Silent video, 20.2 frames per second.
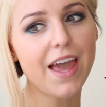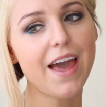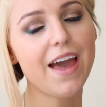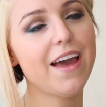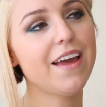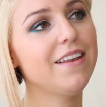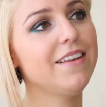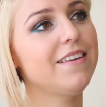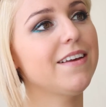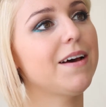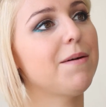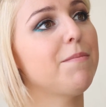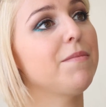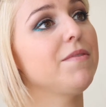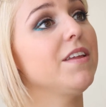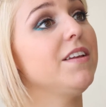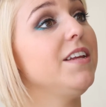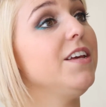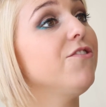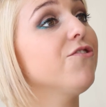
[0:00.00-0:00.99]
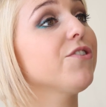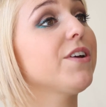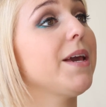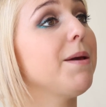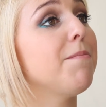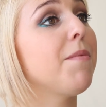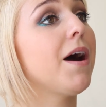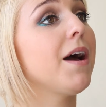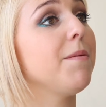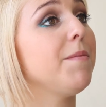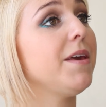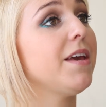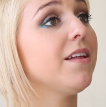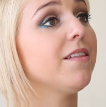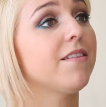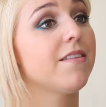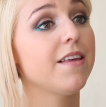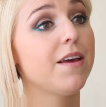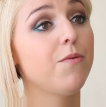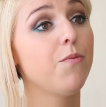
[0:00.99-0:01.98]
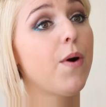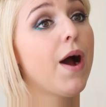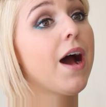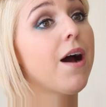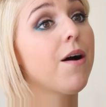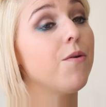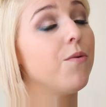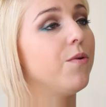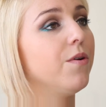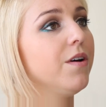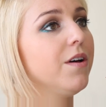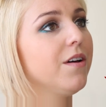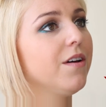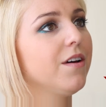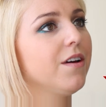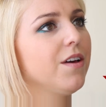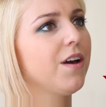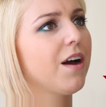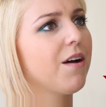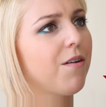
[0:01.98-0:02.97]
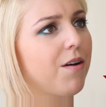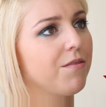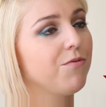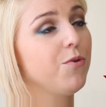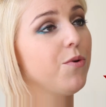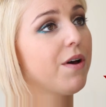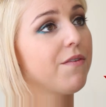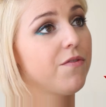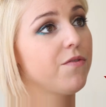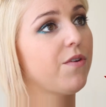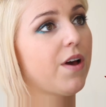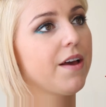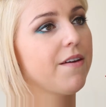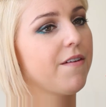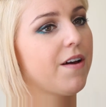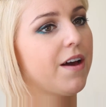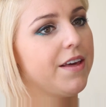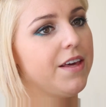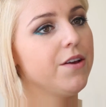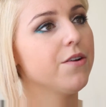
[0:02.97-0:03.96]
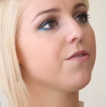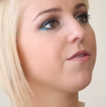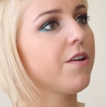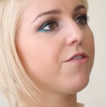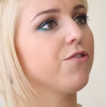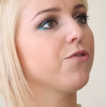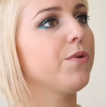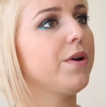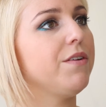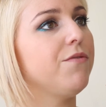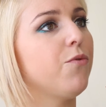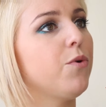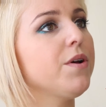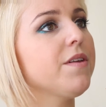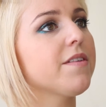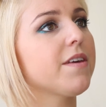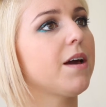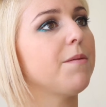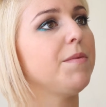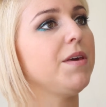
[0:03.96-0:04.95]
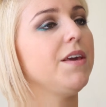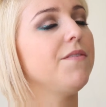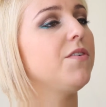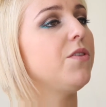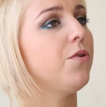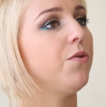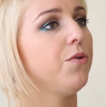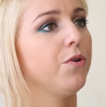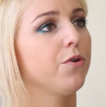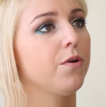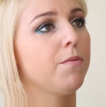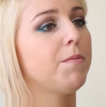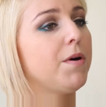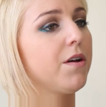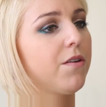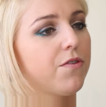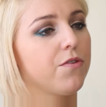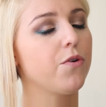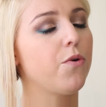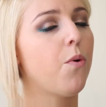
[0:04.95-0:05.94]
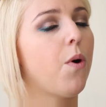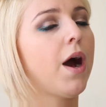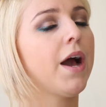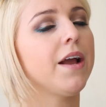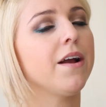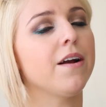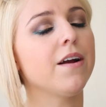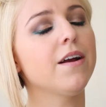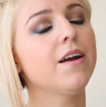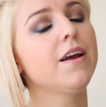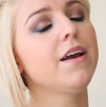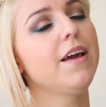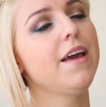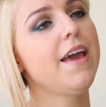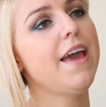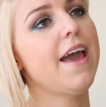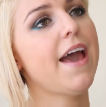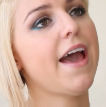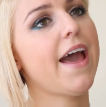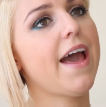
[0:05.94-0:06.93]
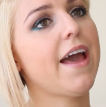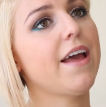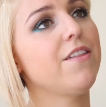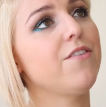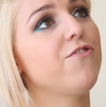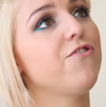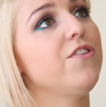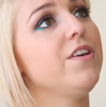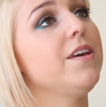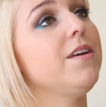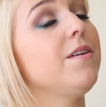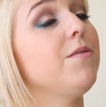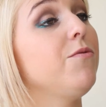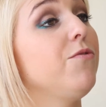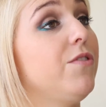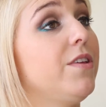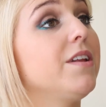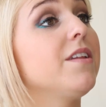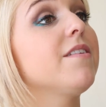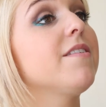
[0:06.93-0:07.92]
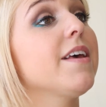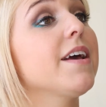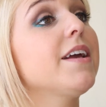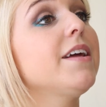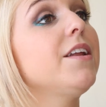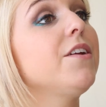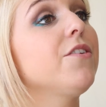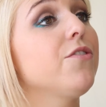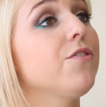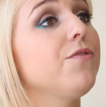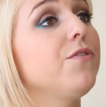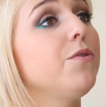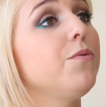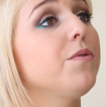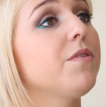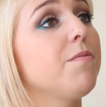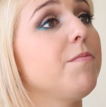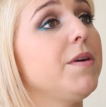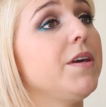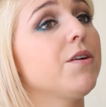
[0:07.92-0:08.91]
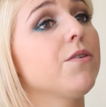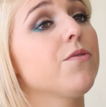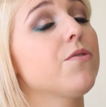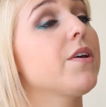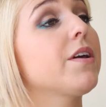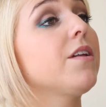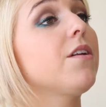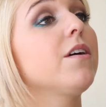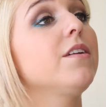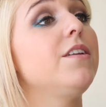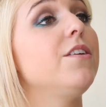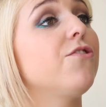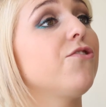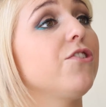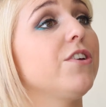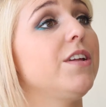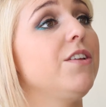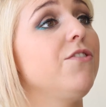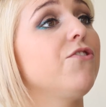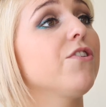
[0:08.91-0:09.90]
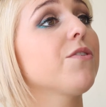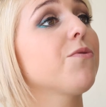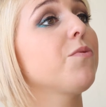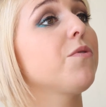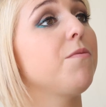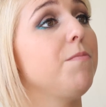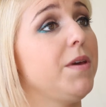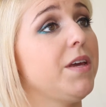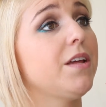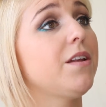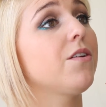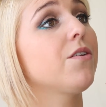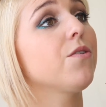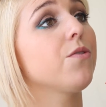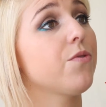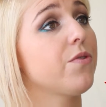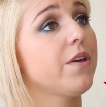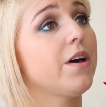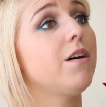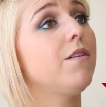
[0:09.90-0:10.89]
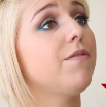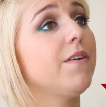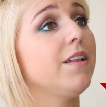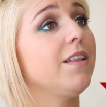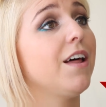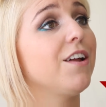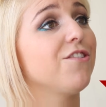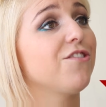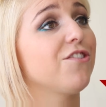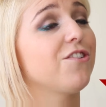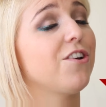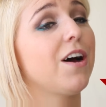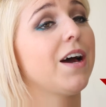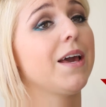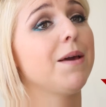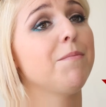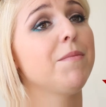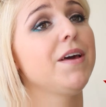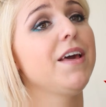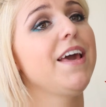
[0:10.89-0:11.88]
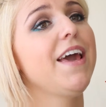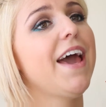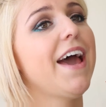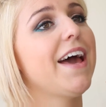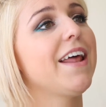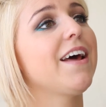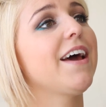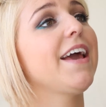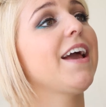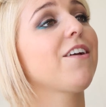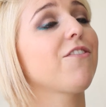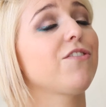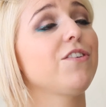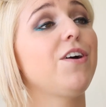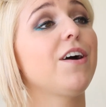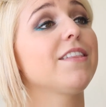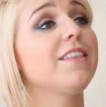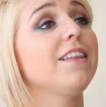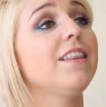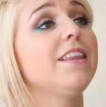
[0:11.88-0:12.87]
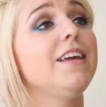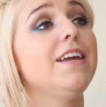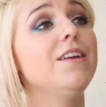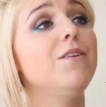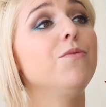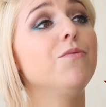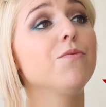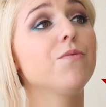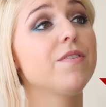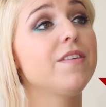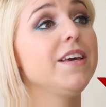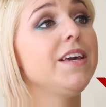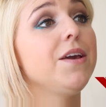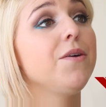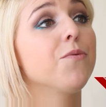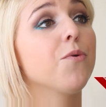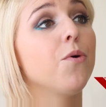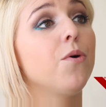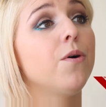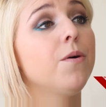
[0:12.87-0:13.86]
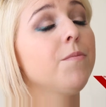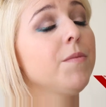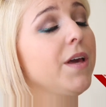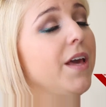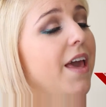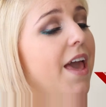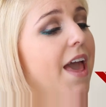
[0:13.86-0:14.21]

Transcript: and the teacher came by me and said, "Wow, I hear such a great voice coming, even though you're amongst a choir." And she did a second interview with me, or a second audition, just with me and herself at lunchtime, and I actually got the lead singing role.